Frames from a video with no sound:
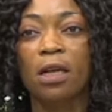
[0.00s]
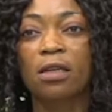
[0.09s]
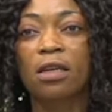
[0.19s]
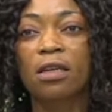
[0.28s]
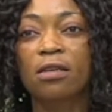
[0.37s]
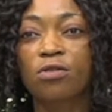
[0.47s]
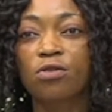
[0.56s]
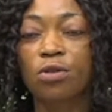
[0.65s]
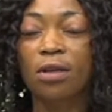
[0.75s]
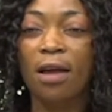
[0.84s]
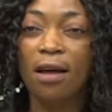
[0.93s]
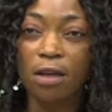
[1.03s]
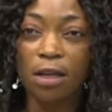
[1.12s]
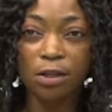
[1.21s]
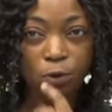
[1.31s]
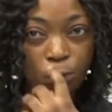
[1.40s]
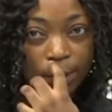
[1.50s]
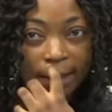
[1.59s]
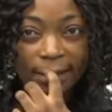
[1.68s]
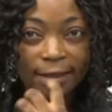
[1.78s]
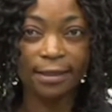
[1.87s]
The
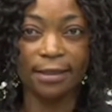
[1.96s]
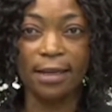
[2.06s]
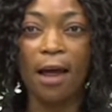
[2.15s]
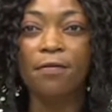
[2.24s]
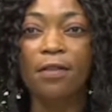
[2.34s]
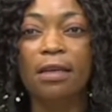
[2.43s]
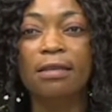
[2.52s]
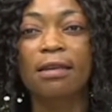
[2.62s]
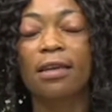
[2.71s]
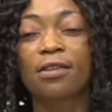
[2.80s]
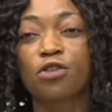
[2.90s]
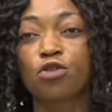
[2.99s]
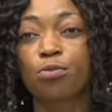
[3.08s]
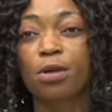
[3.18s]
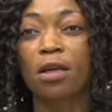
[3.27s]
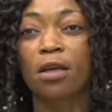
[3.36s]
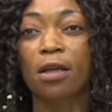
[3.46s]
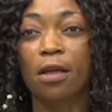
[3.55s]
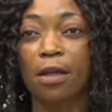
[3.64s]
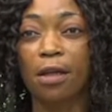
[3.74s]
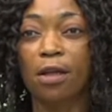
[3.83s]
students after this lesson
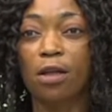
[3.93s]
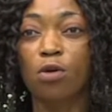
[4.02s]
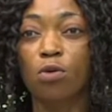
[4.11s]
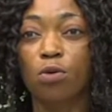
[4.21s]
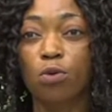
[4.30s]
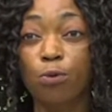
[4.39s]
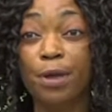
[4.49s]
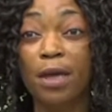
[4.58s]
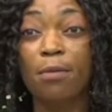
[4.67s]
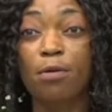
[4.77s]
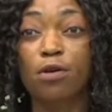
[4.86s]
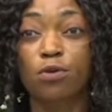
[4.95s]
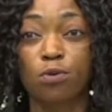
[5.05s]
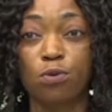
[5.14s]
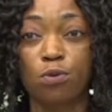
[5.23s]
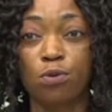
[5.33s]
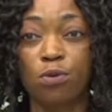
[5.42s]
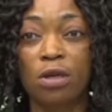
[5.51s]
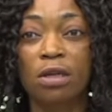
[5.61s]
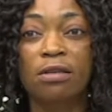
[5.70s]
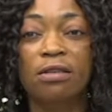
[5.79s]
will be able to
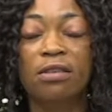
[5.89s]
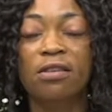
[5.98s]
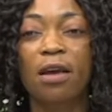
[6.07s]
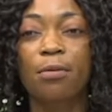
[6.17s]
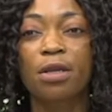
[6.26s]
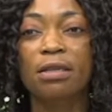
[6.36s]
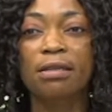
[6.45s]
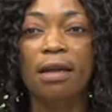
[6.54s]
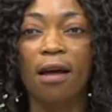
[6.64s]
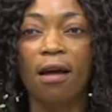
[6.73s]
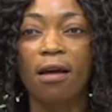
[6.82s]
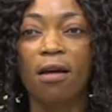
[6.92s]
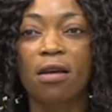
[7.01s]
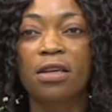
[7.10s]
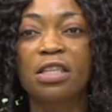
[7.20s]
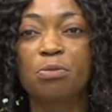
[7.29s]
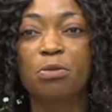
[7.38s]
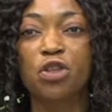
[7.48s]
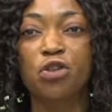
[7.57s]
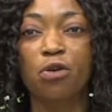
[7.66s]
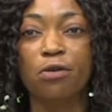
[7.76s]
describe the seller, his
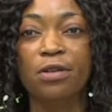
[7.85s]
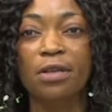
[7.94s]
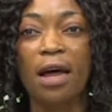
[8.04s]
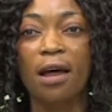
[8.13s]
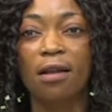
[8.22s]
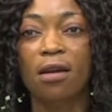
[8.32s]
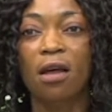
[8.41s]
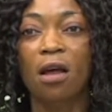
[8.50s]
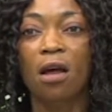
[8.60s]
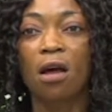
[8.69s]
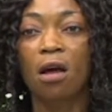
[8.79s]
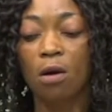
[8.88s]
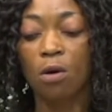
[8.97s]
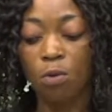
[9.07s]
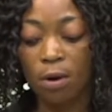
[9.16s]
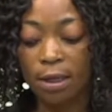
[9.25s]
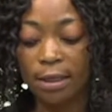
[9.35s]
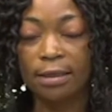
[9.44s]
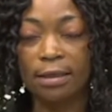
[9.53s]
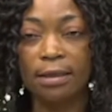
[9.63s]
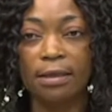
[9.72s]
missions and
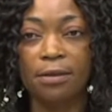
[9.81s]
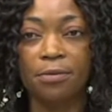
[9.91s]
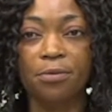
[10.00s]
qualities.